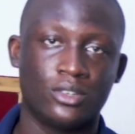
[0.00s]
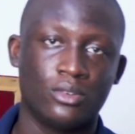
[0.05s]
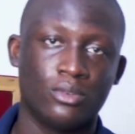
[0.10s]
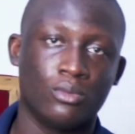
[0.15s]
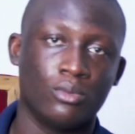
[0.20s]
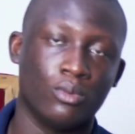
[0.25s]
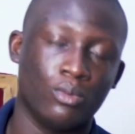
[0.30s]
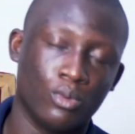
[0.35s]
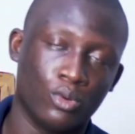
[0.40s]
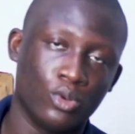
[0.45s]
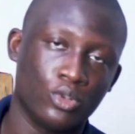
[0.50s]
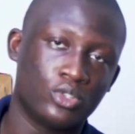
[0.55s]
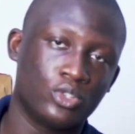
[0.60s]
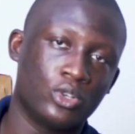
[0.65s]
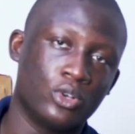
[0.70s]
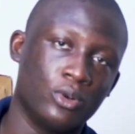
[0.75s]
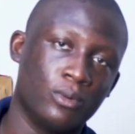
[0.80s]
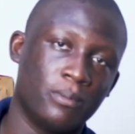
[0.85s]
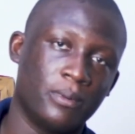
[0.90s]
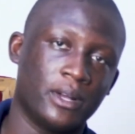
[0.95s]
we'll go to
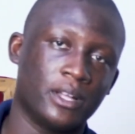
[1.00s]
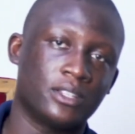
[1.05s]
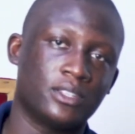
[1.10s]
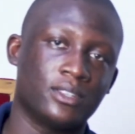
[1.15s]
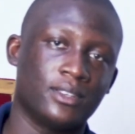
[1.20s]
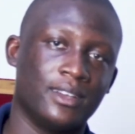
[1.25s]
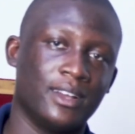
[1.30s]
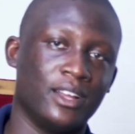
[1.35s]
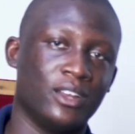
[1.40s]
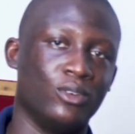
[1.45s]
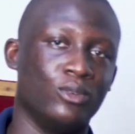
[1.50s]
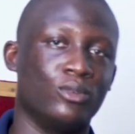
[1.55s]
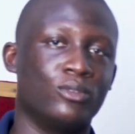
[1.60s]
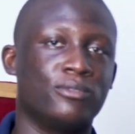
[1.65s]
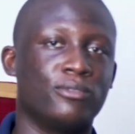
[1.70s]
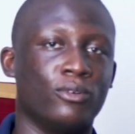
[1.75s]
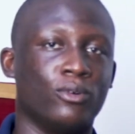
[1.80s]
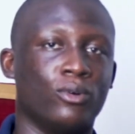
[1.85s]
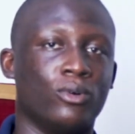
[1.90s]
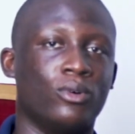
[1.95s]
Copart, go and look
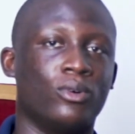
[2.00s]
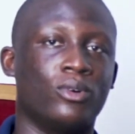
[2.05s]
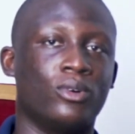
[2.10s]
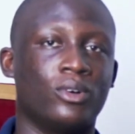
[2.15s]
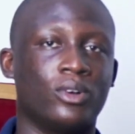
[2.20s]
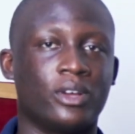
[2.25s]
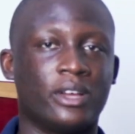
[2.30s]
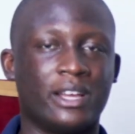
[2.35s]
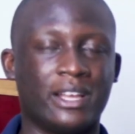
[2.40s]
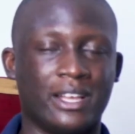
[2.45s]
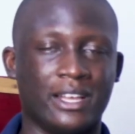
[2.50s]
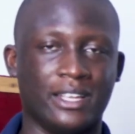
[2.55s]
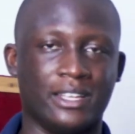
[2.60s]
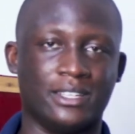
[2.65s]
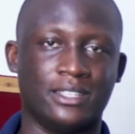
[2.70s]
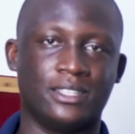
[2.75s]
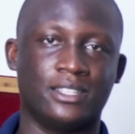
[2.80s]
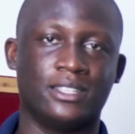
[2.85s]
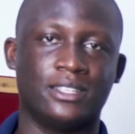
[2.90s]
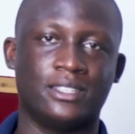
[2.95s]
for
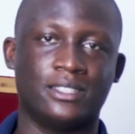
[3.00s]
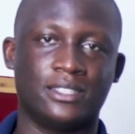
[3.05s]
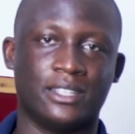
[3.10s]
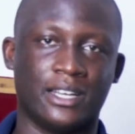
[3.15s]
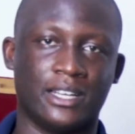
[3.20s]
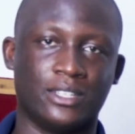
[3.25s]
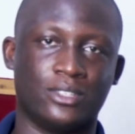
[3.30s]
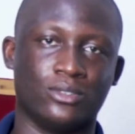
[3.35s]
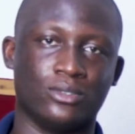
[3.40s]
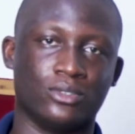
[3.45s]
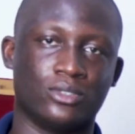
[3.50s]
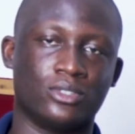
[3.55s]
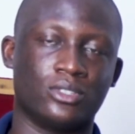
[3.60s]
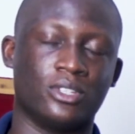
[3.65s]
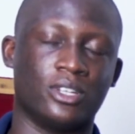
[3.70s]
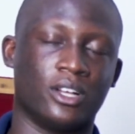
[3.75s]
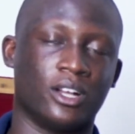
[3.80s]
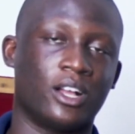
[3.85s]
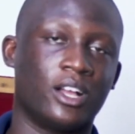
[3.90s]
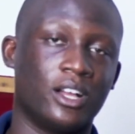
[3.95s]
clean titles.
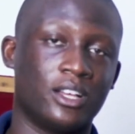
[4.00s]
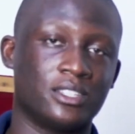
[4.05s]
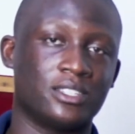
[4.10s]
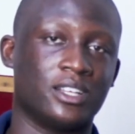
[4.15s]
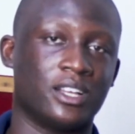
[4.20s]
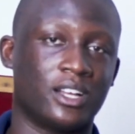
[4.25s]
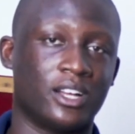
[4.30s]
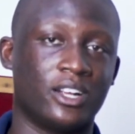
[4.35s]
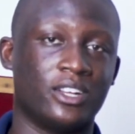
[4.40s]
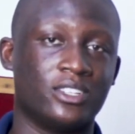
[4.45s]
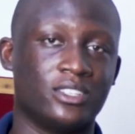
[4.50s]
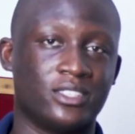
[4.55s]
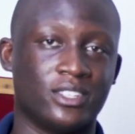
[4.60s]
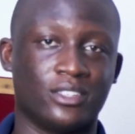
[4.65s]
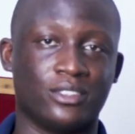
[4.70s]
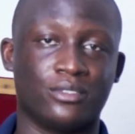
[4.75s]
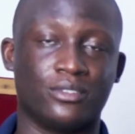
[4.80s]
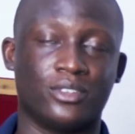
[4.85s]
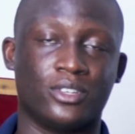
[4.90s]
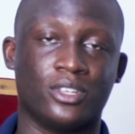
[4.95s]
There are cars that carry
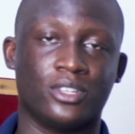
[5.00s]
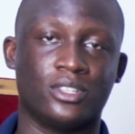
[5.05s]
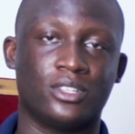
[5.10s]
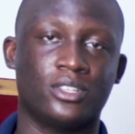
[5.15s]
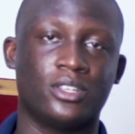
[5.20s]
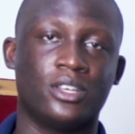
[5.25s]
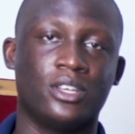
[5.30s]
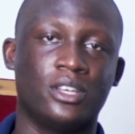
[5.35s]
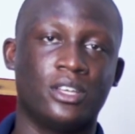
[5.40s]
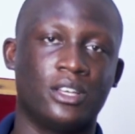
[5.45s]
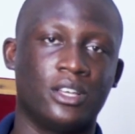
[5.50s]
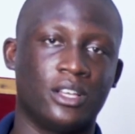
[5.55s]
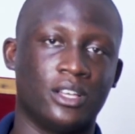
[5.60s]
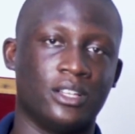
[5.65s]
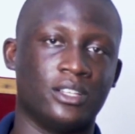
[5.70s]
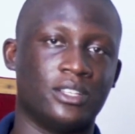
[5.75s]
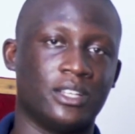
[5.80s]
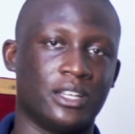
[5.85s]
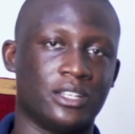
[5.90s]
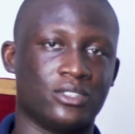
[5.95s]
certificate,
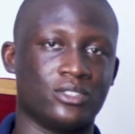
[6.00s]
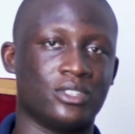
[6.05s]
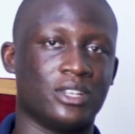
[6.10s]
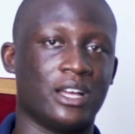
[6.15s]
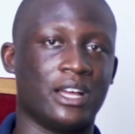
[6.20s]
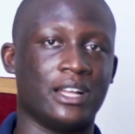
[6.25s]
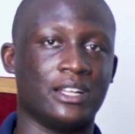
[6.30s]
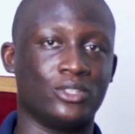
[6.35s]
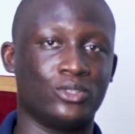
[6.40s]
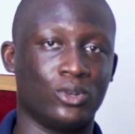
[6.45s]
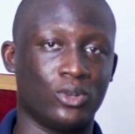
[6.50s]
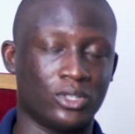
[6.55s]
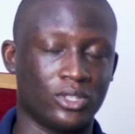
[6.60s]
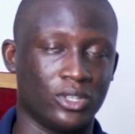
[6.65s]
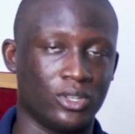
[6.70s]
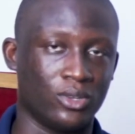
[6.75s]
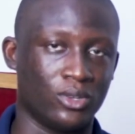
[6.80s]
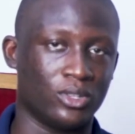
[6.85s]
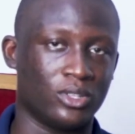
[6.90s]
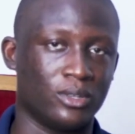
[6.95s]
clean titles. I talked
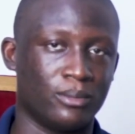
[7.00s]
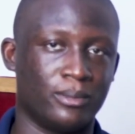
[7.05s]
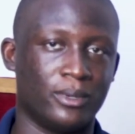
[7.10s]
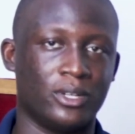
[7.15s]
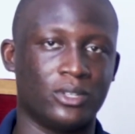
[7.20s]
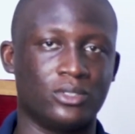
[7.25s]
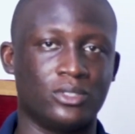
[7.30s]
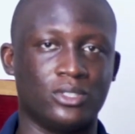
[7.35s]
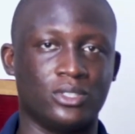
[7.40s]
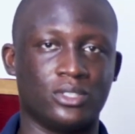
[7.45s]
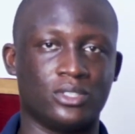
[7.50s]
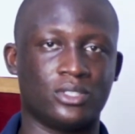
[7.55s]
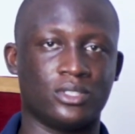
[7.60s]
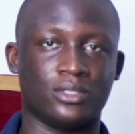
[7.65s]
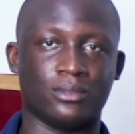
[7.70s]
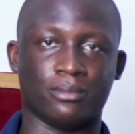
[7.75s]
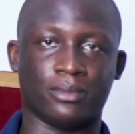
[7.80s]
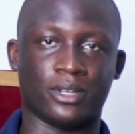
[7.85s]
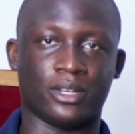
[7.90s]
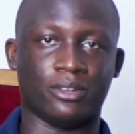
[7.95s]
a lot about this
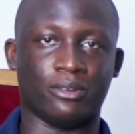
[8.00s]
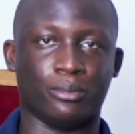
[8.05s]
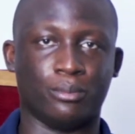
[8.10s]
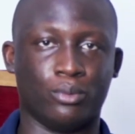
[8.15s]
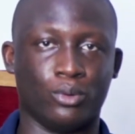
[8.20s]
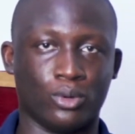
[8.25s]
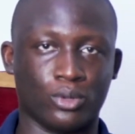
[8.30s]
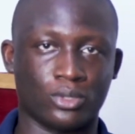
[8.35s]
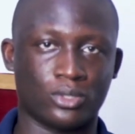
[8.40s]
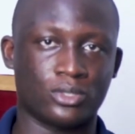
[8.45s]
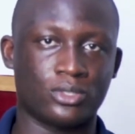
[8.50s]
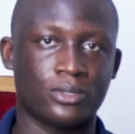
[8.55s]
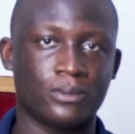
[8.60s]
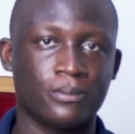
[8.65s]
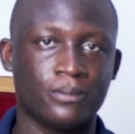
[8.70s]
in my reports.